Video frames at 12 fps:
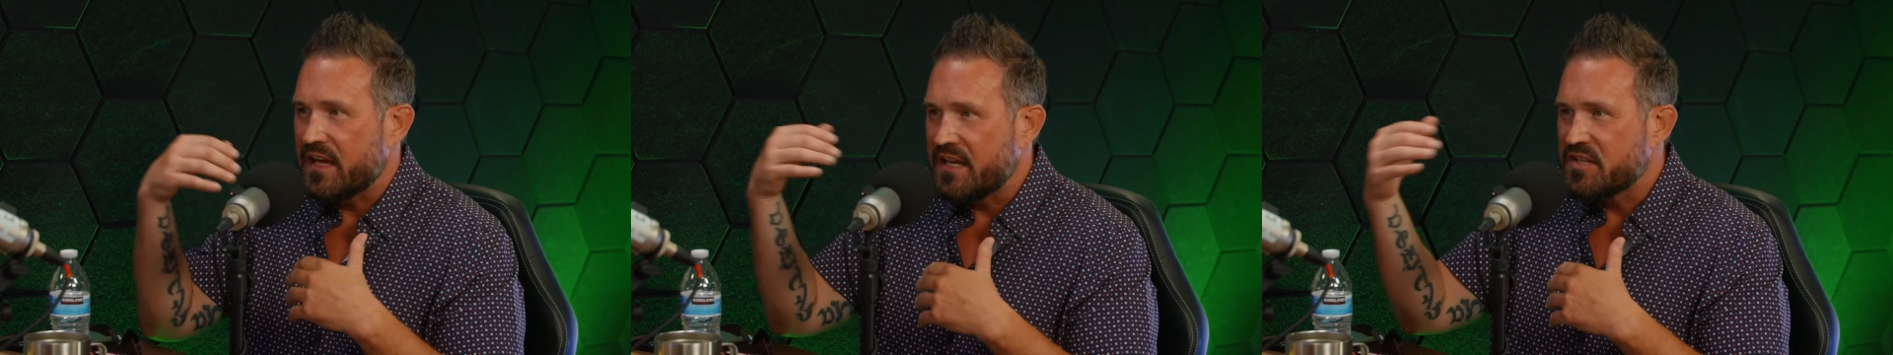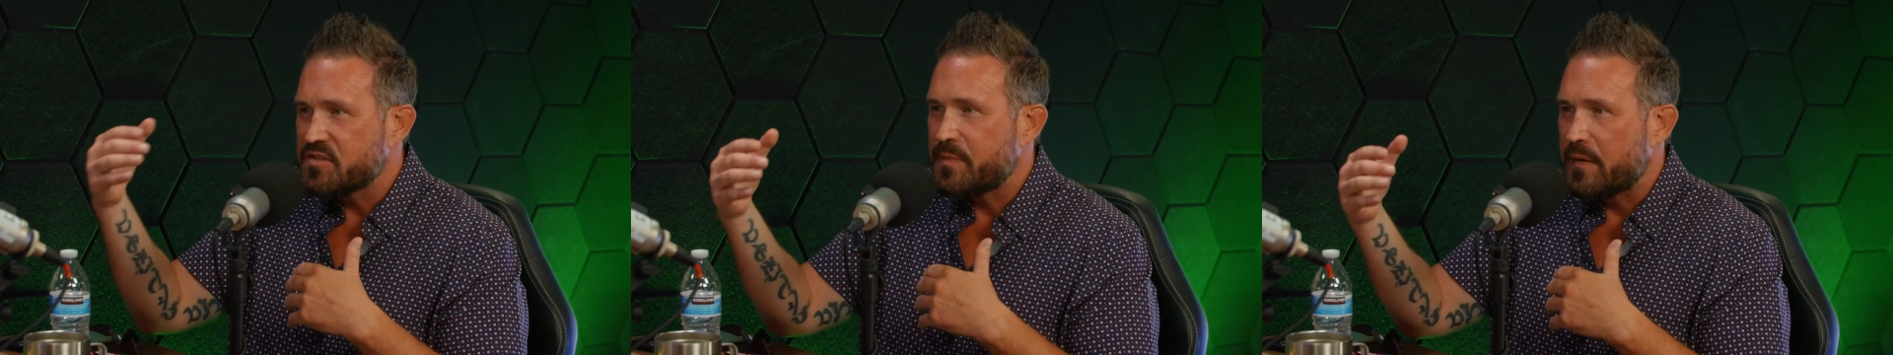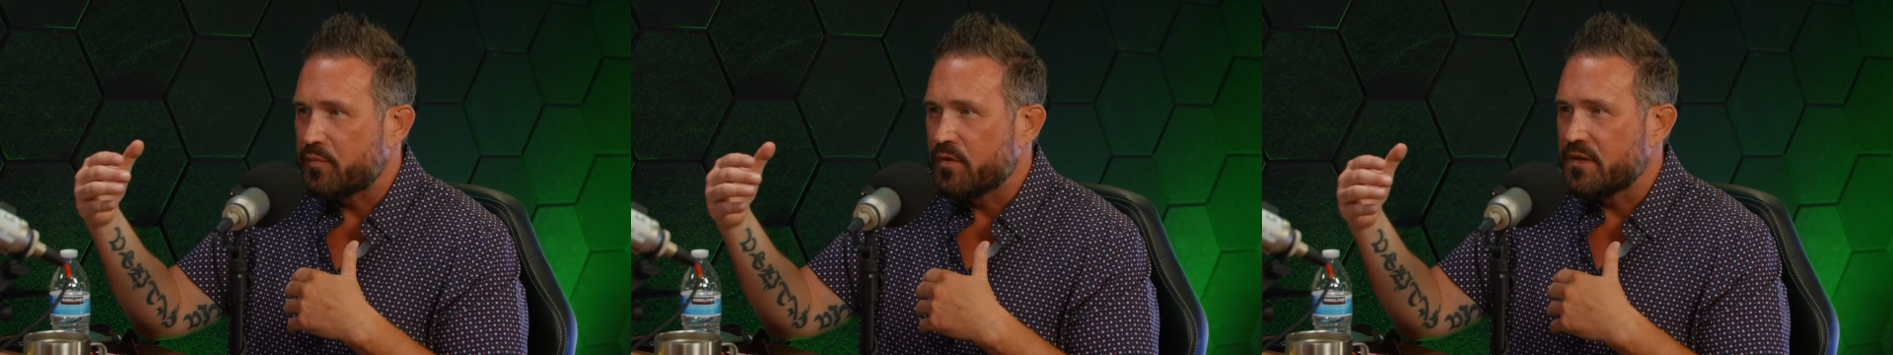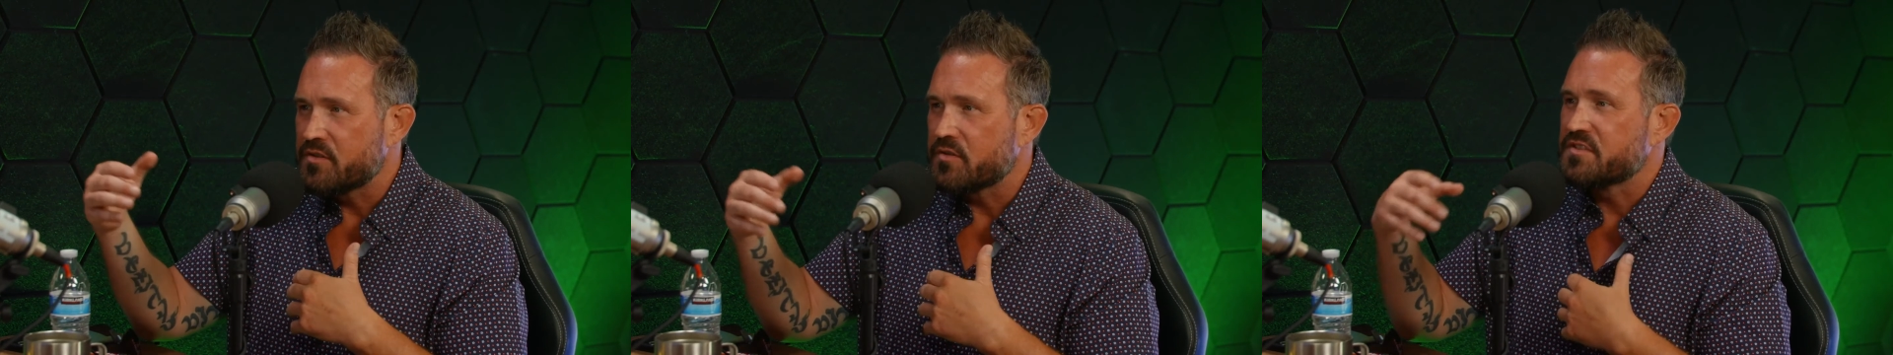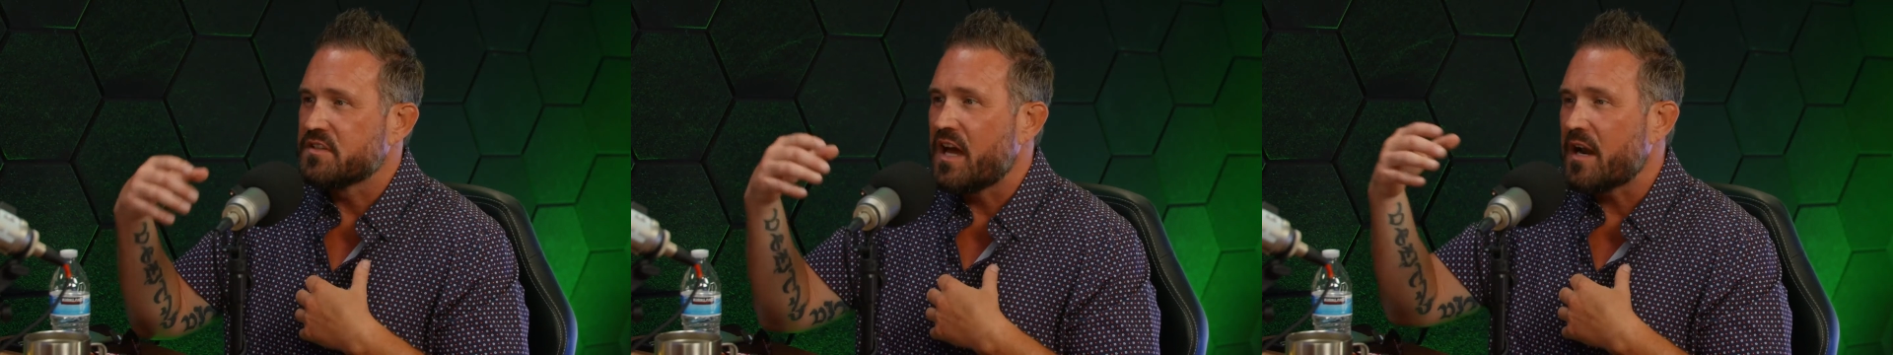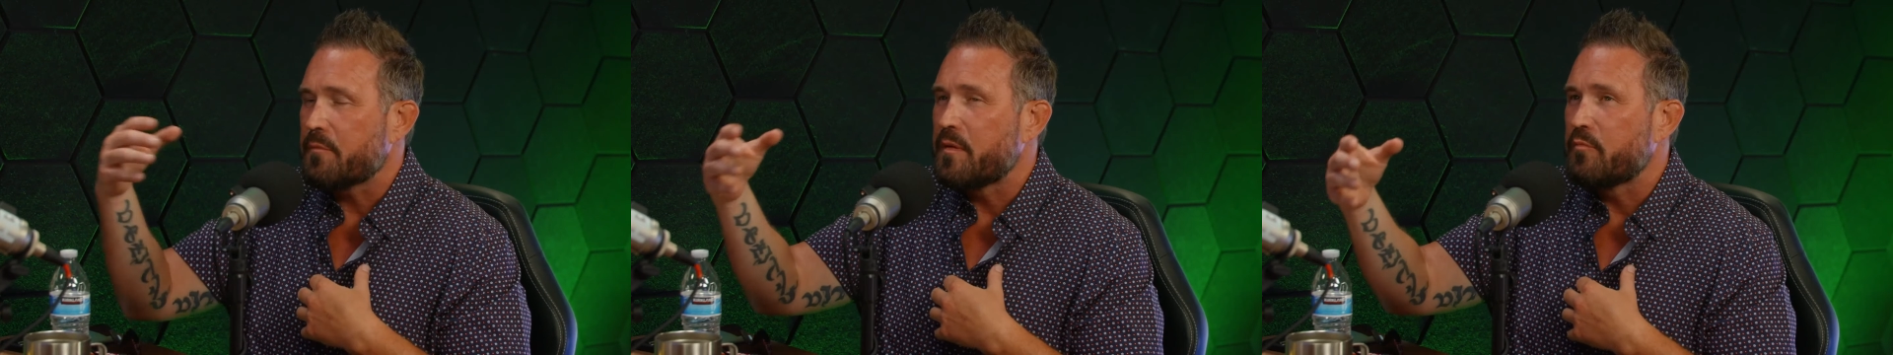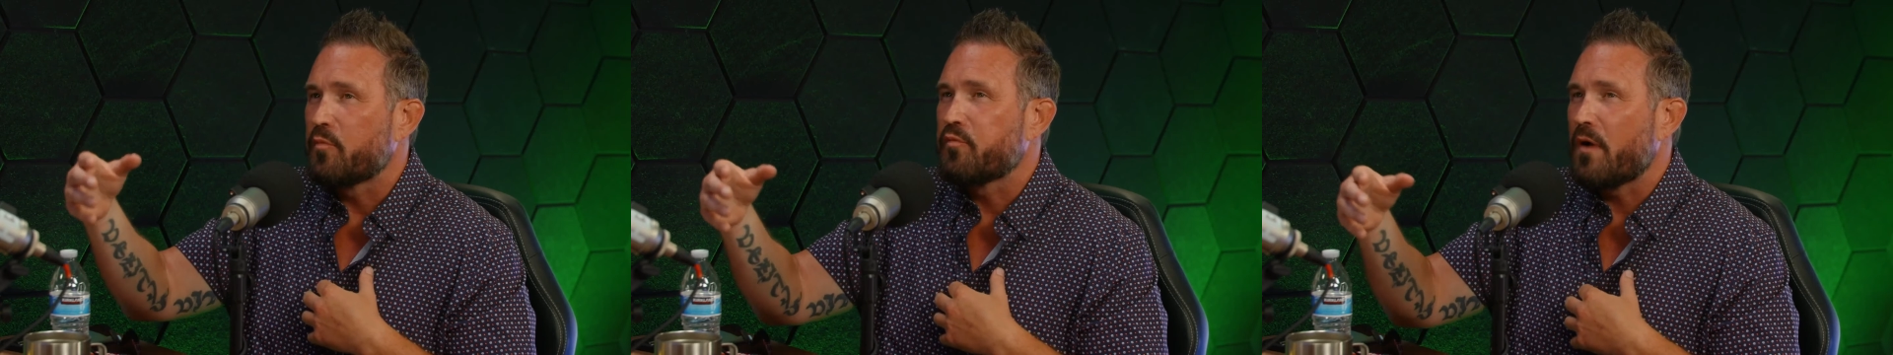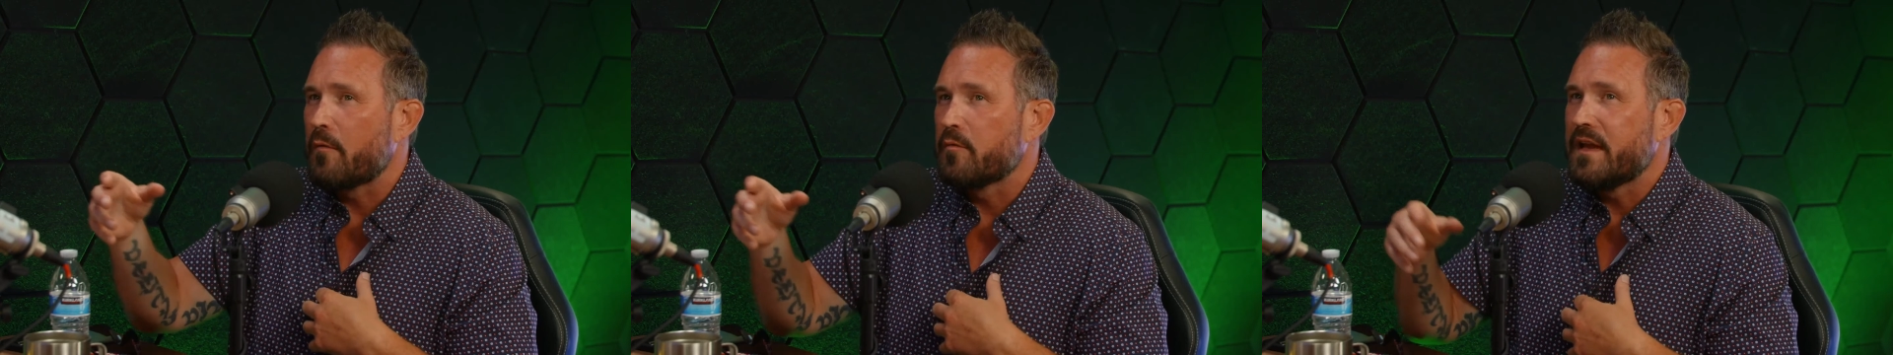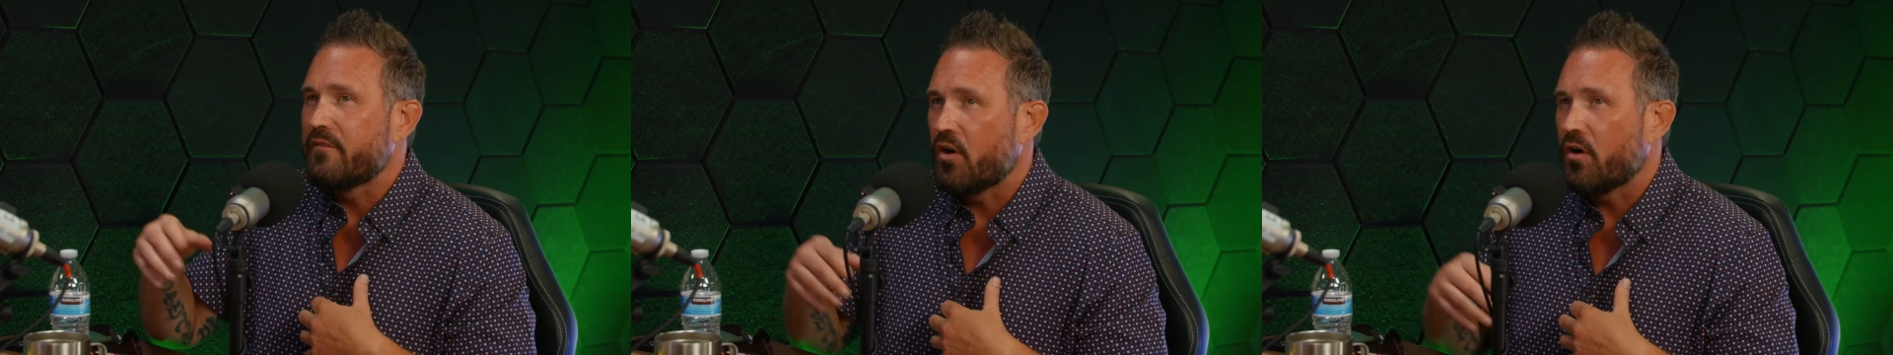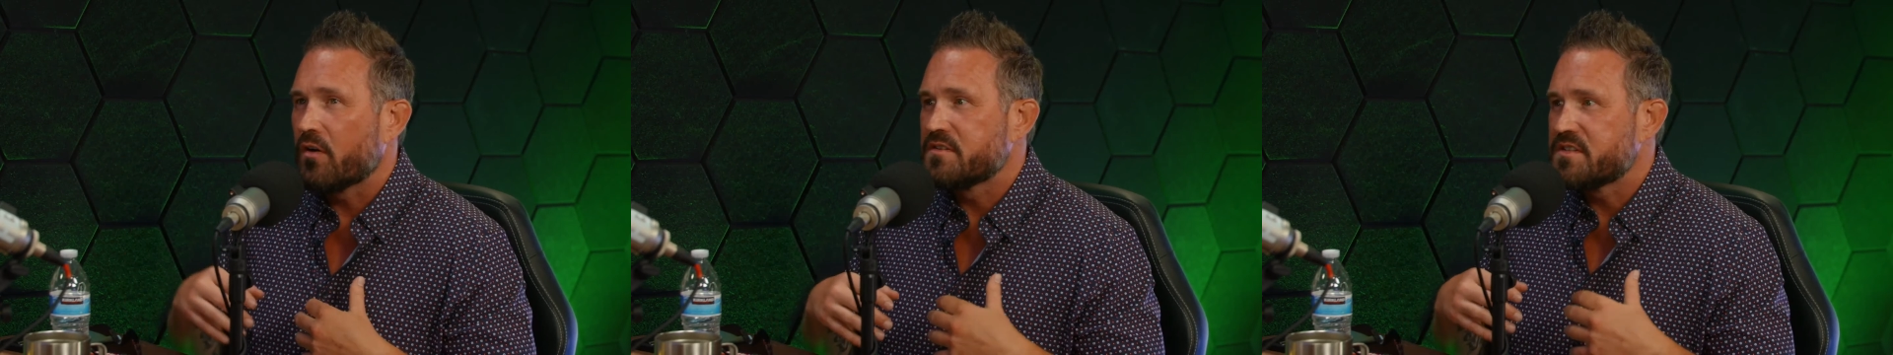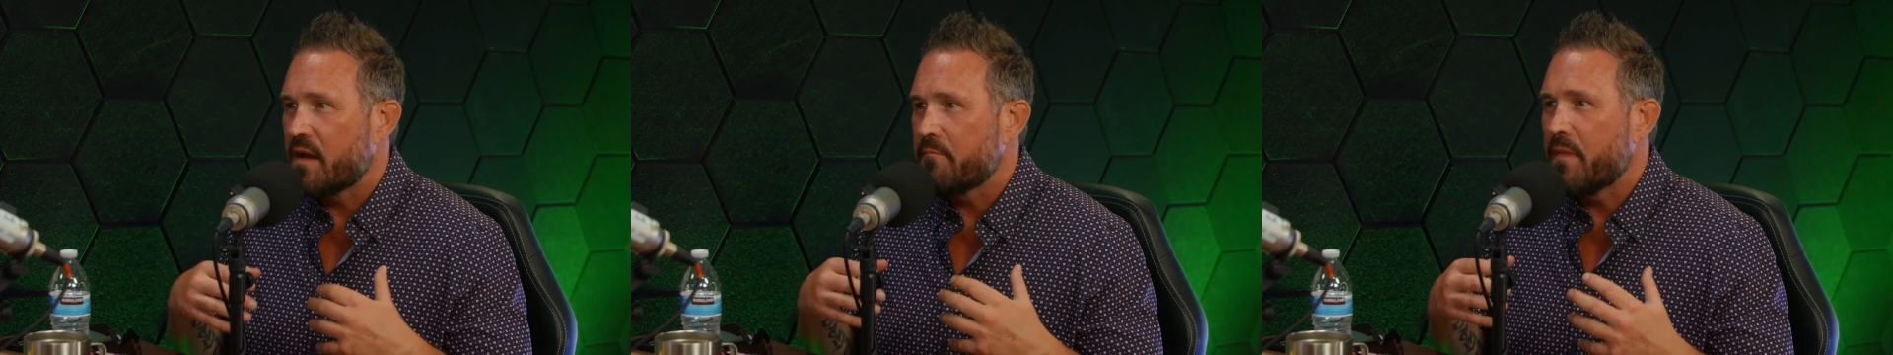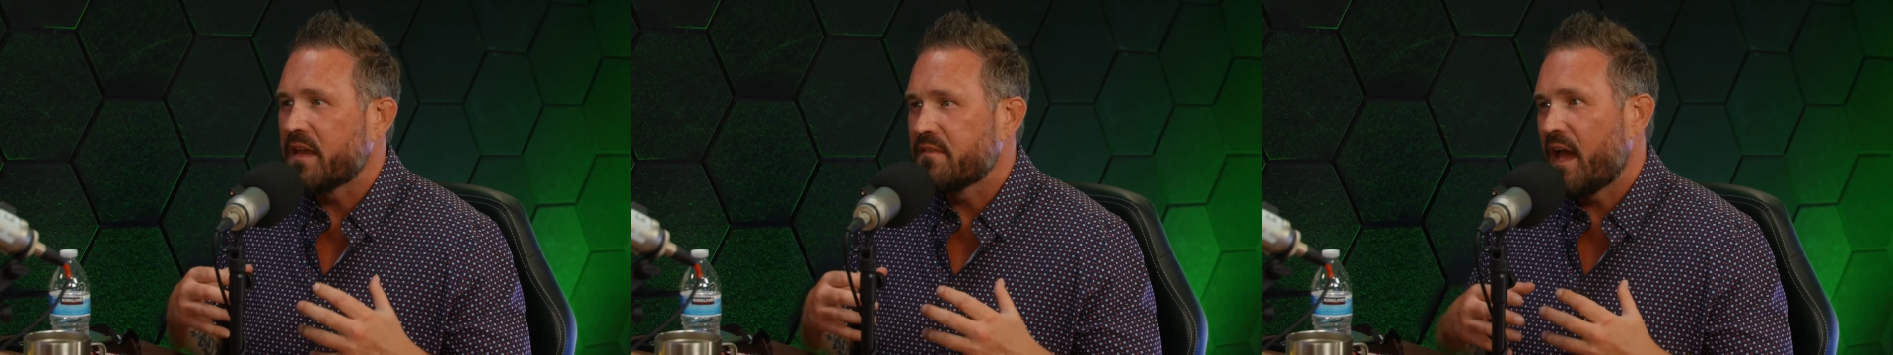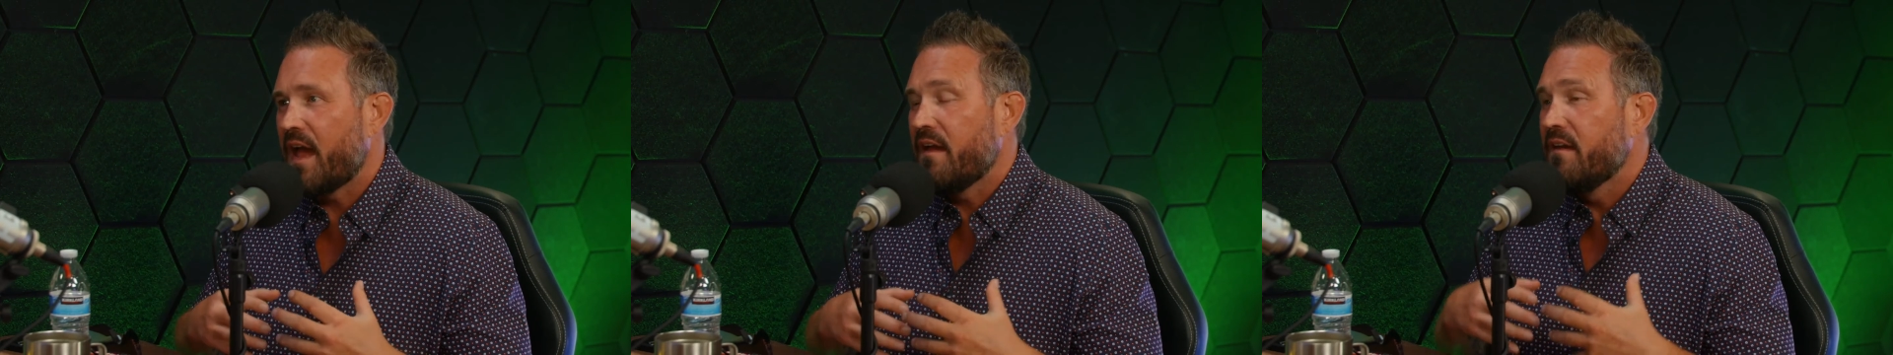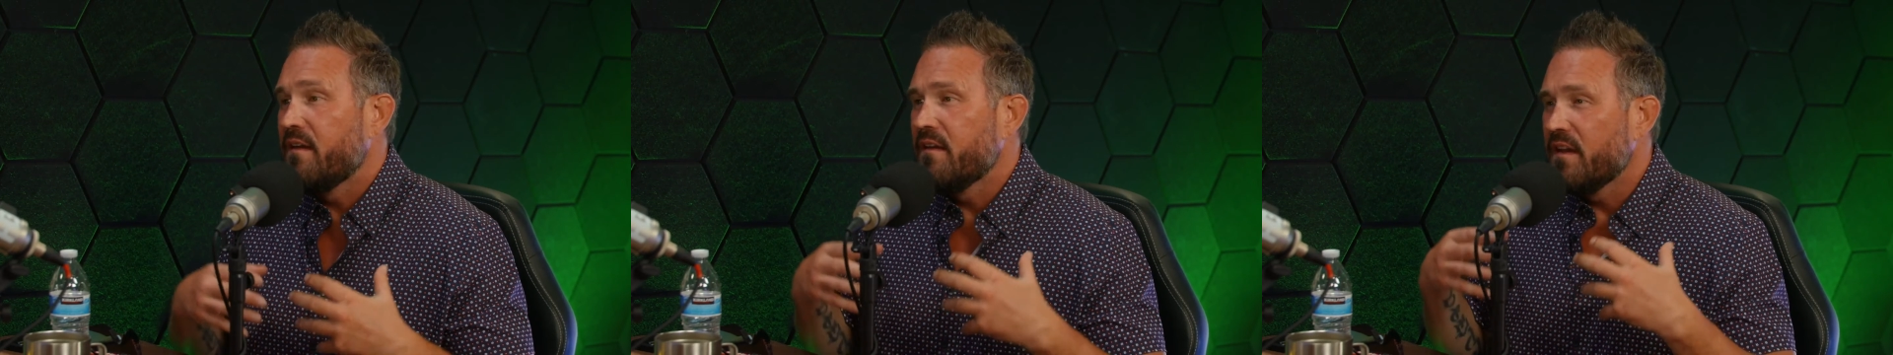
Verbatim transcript: ease people into because a lot of people probably have a hard time making that